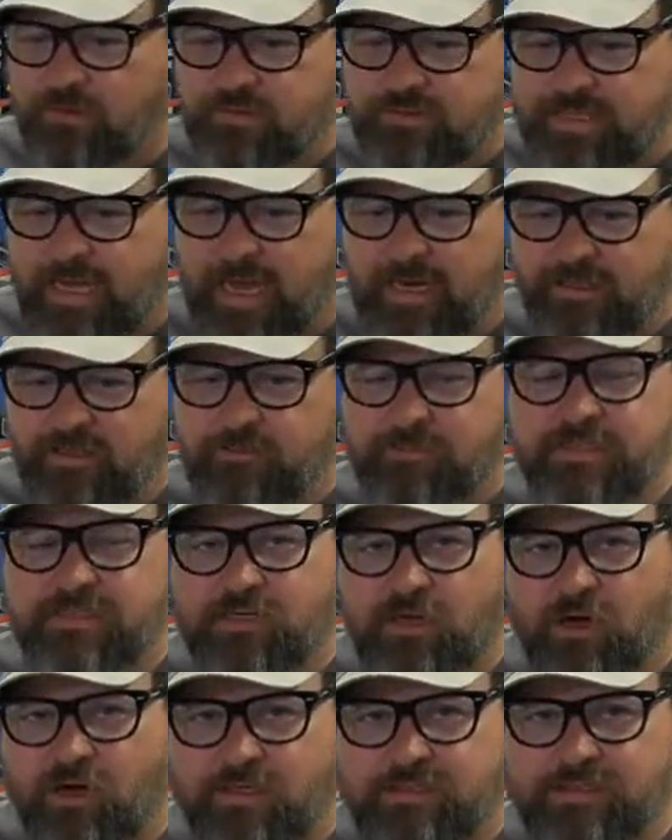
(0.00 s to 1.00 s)
Technim is
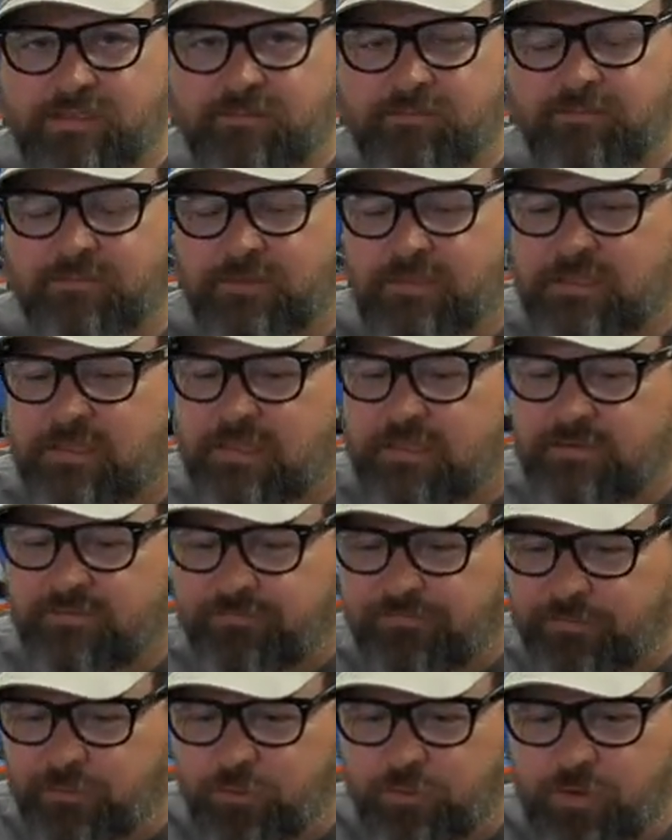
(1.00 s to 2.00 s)
awesome.
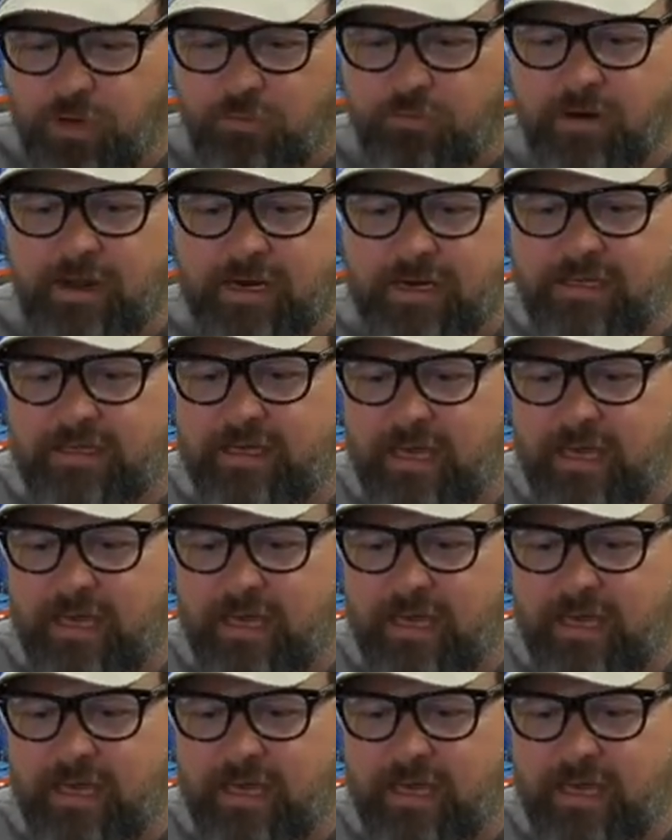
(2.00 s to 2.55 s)
Flew it already.